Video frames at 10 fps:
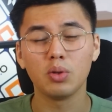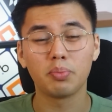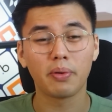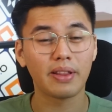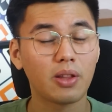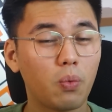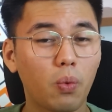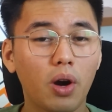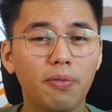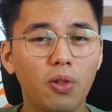To prevent the
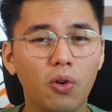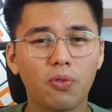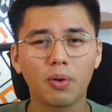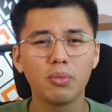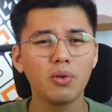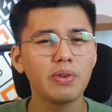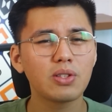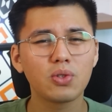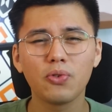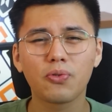workflow from
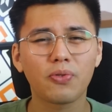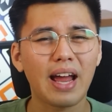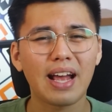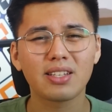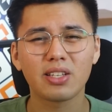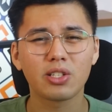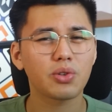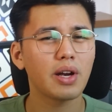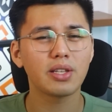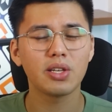moving too fast and
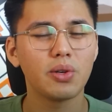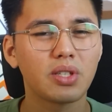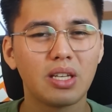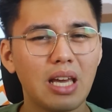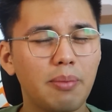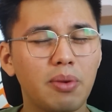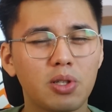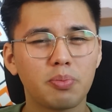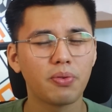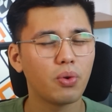trying to use an
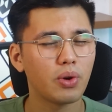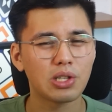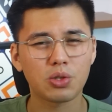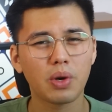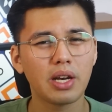image before it's